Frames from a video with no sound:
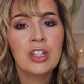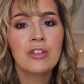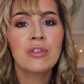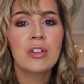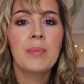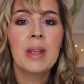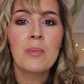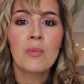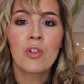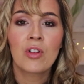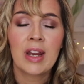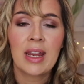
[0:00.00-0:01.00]
you to be
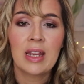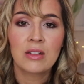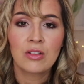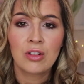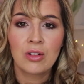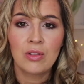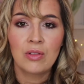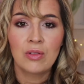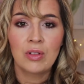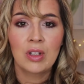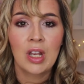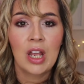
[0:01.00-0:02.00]
more in
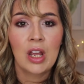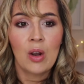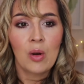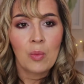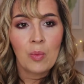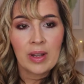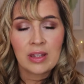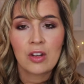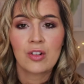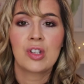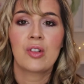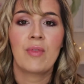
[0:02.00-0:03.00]
tune with
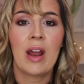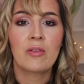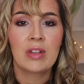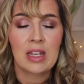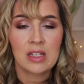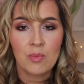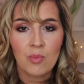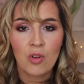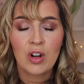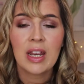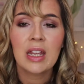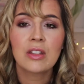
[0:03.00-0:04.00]
your surroundings,
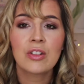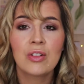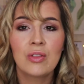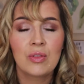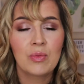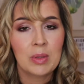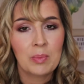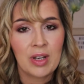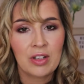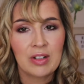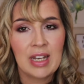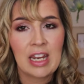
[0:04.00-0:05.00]
more in tune with
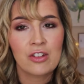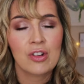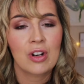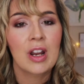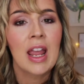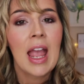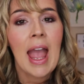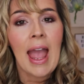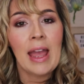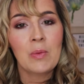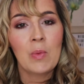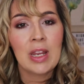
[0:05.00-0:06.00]
Mother Nature.
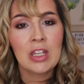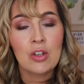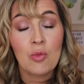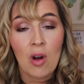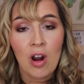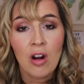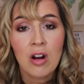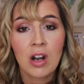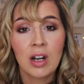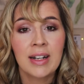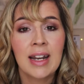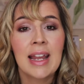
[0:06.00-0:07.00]
And when you
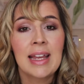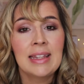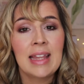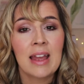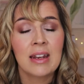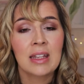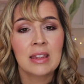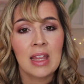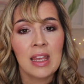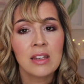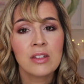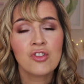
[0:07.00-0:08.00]
are, then
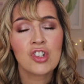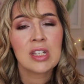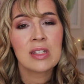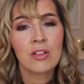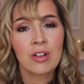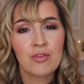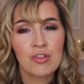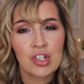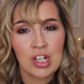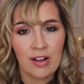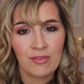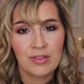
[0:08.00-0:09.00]
things just sort of
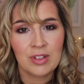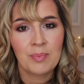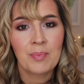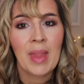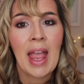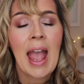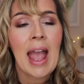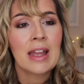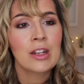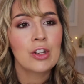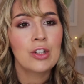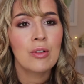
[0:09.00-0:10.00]
shift,
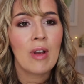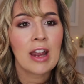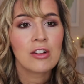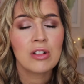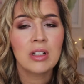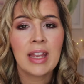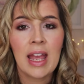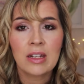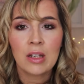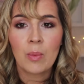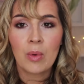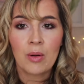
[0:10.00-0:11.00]
and you actually
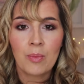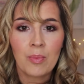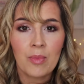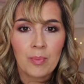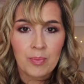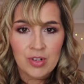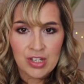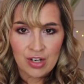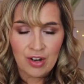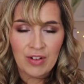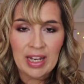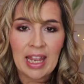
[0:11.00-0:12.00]
end up
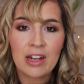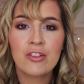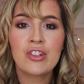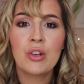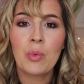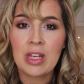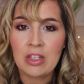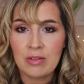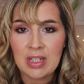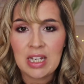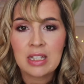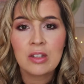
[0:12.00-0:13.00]
preserving energy when
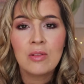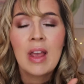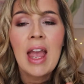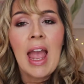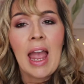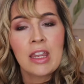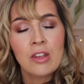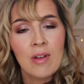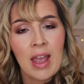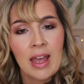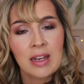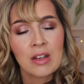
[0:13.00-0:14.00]
you need to, and you
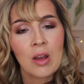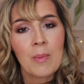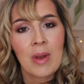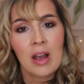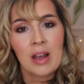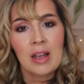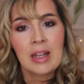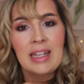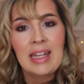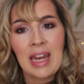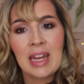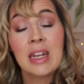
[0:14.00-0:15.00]
end
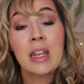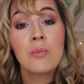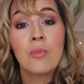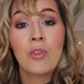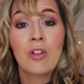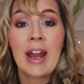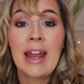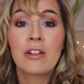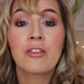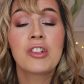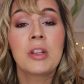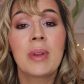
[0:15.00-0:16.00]
up gaining more
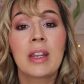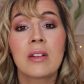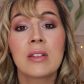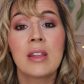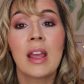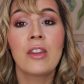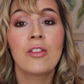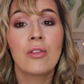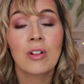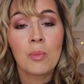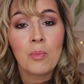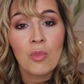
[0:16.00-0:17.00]
energy because then
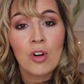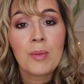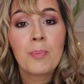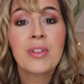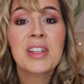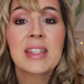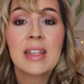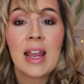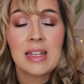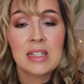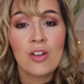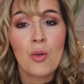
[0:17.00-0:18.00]
you're more
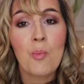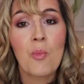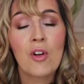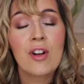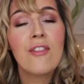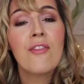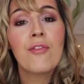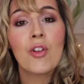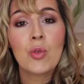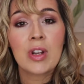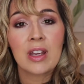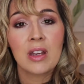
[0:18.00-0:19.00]
precise, you're more
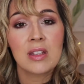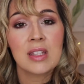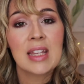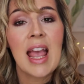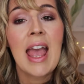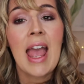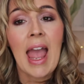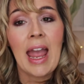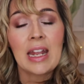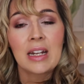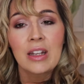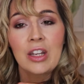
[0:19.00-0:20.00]
focused,
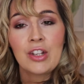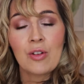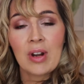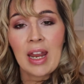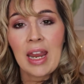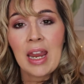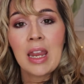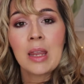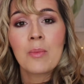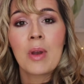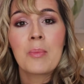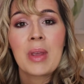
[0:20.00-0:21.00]
and your
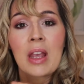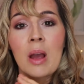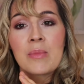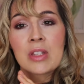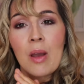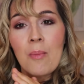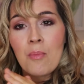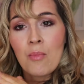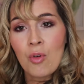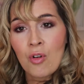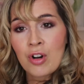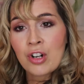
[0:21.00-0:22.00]
aim becomes
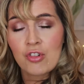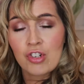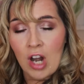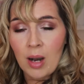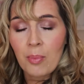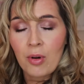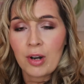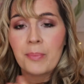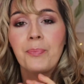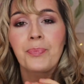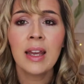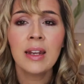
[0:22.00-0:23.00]
more
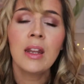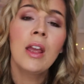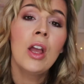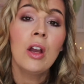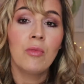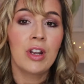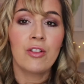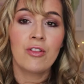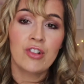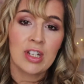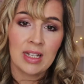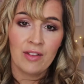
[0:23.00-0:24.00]
sharper than when
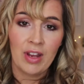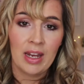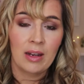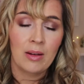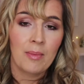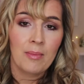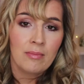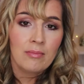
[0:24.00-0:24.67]
you're just living,